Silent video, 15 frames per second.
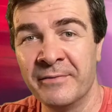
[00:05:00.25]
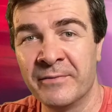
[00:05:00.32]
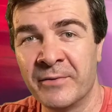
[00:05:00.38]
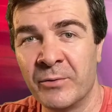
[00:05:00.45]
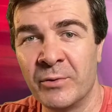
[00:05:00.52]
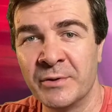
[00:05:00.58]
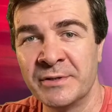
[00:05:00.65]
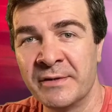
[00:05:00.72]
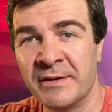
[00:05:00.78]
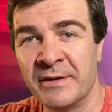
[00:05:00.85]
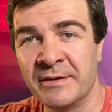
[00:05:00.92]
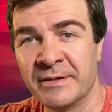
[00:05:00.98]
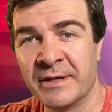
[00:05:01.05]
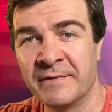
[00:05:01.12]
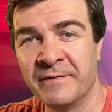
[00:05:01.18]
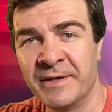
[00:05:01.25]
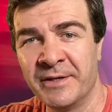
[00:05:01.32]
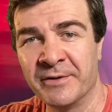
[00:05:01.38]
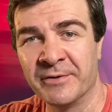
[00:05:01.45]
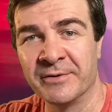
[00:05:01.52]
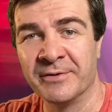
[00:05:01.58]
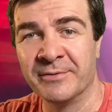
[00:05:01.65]
Thank you for watching the entire
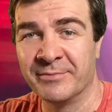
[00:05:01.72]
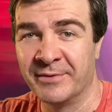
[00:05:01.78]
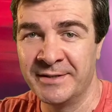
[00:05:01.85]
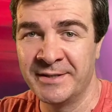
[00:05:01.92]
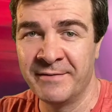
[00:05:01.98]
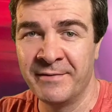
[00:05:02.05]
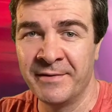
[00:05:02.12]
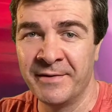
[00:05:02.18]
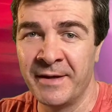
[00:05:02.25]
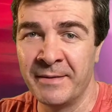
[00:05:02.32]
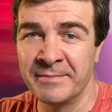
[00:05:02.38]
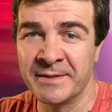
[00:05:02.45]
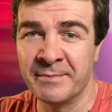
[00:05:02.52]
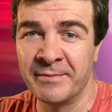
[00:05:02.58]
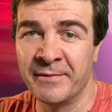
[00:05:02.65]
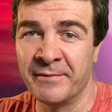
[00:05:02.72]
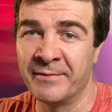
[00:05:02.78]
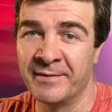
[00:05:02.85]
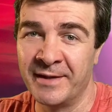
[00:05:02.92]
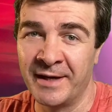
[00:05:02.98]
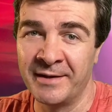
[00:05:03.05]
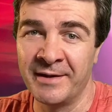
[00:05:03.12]
video. Please give a thumbs up
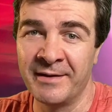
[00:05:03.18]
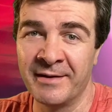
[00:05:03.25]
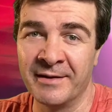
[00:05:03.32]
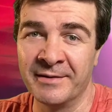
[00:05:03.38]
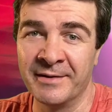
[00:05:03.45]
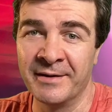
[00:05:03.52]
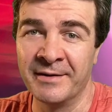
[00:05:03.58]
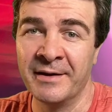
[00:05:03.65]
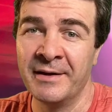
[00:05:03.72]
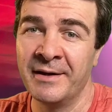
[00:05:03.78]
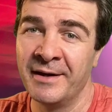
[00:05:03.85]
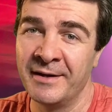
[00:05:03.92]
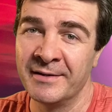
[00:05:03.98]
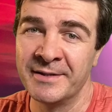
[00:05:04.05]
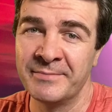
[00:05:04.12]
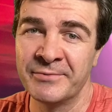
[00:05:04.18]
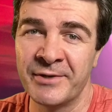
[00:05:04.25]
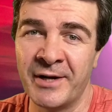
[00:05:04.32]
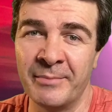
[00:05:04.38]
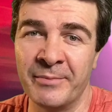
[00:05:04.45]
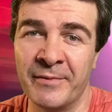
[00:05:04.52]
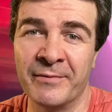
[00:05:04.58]
if you like the content and
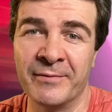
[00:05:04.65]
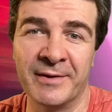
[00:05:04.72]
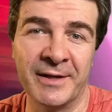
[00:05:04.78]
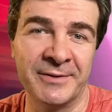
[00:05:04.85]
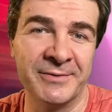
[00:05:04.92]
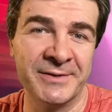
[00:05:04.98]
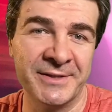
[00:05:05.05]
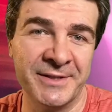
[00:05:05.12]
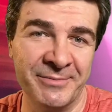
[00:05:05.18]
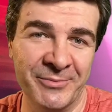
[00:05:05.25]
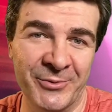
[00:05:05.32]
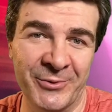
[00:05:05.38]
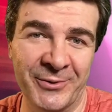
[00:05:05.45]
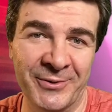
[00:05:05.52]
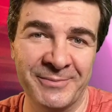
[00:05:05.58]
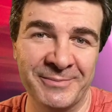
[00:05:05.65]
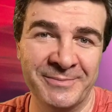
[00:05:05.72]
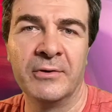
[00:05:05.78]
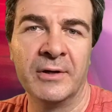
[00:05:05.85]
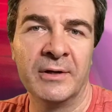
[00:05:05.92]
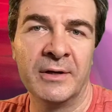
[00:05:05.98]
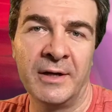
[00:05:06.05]
subscribe if you'd like to see more.
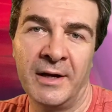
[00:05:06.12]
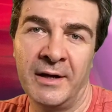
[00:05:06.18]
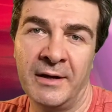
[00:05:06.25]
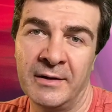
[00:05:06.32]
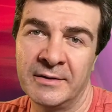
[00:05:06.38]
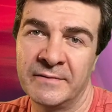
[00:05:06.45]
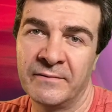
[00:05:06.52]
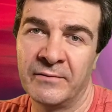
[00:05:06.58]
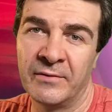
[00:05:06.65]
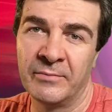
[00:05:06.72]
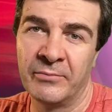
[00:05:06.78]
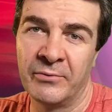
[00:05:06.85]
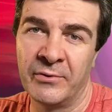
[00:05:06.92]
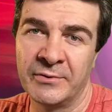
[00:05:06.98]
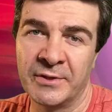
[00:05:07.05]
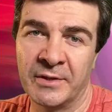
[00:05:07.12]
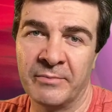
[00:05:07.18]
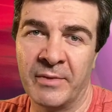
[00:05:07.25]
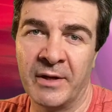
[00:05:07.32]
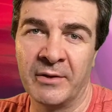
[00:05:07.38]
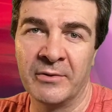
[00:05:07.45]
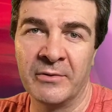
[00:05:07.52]
You can hire us for a
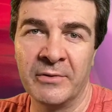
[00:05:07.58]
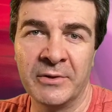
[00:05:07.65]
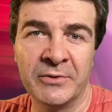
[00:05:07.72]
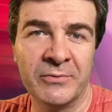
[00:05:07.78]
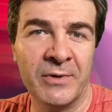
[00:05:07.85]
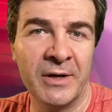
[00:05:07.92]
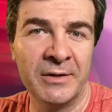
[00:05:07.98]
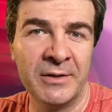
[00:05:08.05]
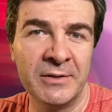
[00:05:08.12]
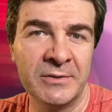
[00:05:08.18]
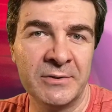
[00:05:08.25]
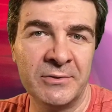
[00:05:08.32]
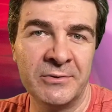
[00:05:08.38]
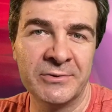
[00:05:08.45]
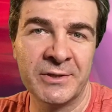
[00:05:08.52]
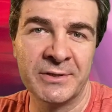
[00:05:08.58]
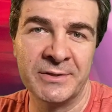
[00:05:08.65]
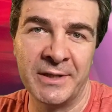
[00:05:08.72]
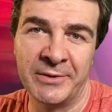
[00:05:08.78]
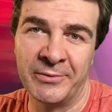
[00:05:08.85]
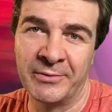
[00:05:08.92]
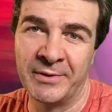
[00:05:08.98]
project by going to
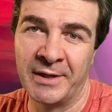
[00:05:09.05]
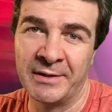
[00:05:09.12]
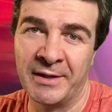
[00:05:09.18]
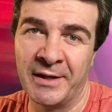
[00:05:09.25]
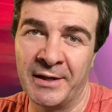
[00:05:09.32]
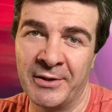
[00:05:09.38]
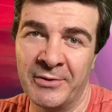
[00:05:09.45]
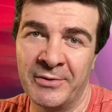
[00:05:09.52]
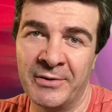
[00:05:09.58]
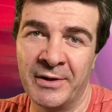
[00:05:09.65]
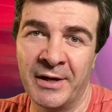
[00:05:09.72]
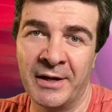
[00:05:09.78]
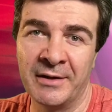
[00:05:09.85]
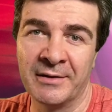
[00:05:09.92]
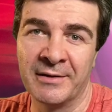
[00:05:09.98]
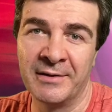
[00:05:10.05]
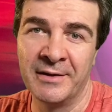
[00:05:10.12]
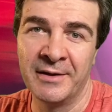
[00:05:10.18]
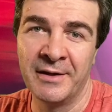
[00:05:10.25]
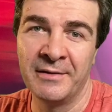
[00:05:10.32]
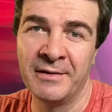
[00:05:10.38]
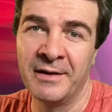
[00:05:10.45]
itsolutionsnetwork.io and
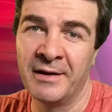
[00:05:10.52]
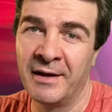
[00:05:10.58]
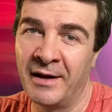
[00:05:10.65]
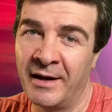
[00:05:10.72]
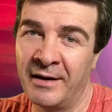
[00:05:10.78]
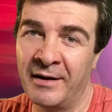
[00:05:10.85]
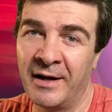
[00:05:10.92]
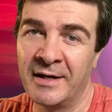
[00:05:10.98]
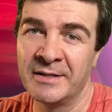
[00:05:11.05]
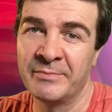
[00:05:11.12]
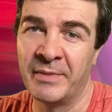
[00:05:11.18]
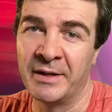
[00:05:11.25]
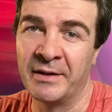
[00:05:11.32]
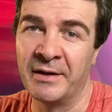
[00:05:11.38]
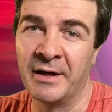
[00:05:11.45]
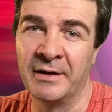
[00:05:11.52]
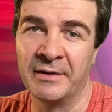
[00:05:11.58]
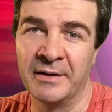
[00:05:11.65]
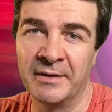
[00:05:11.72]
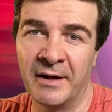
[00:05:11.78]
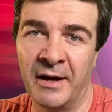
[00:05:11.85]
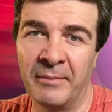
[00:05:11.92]
clicking the hire us button
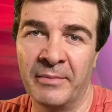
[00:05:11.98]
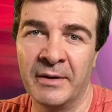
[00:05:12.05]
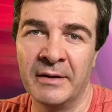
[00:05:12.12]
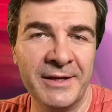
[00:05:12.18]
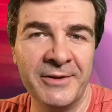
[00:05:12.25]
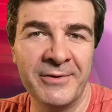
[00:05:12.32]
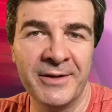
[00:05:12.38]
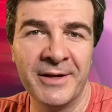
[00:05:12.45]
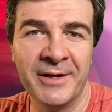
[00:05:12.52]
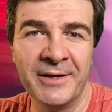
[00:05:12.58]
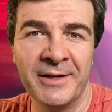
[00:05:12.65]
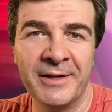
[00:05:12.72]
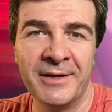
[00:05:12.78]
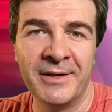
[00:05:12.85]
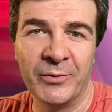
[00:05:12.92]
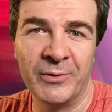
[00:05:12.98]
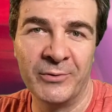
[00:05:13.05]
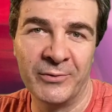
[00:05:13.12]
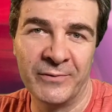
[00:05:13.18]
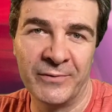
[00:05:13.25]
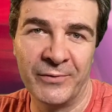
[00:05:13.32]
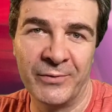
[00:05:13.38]
at the top. Thank you again and we
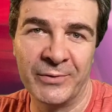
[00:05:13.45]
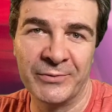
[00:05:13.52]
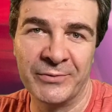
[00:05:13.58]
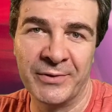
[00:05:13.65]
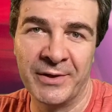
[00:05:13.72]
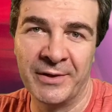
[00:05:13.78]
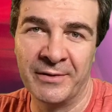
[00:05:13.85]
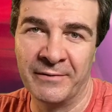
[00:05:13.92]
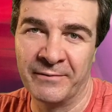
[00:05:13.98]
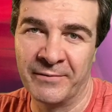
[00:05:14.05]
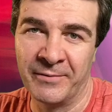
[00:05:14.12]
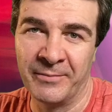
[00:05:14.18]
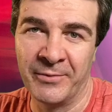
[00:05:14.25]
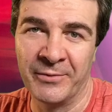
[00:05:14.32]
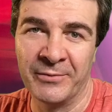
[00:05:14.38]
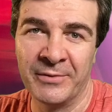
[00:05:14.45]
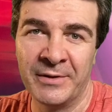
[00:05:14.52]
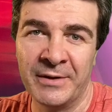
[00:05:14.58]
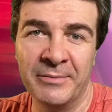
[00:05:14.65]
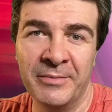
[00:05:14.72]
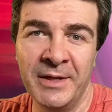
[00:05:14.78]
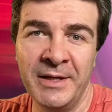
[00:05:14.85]
look forward to hearing from you.
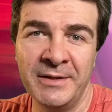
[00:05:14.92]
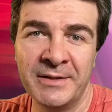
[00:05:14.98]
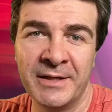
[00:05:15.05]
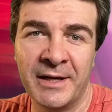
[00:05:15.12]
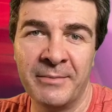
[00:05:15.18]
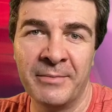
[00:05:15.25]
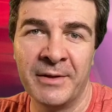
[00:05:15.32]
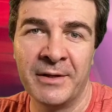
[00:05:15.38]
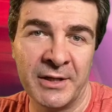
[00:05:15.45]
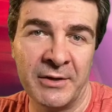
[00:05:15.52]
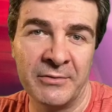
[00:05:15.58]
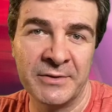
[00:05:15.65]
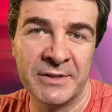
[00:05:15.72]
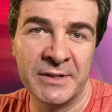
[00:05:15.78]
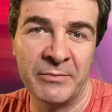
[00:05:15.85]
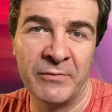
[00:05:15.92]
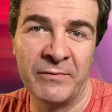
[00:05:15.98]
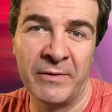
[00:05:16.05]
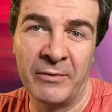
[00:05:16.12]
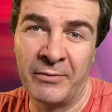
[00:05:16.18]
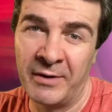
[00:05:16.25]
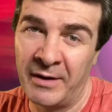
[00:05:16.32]
In the meantime, check out some
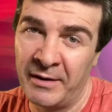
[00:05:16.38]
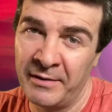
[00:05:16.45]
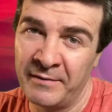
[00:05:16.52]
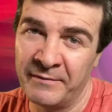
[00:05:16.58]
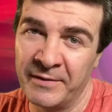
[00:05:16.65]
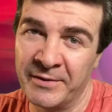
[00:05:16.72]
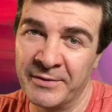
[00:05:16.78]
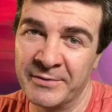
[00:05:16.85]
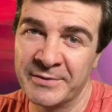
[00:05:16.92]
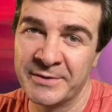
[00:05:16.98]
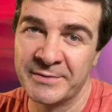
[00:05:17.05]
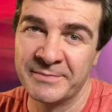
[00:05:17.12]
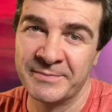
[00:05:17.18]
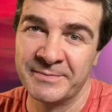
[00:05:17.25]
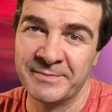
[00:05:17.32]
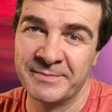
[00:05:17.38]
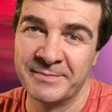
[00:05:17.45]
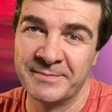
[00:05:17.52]
of our other videos.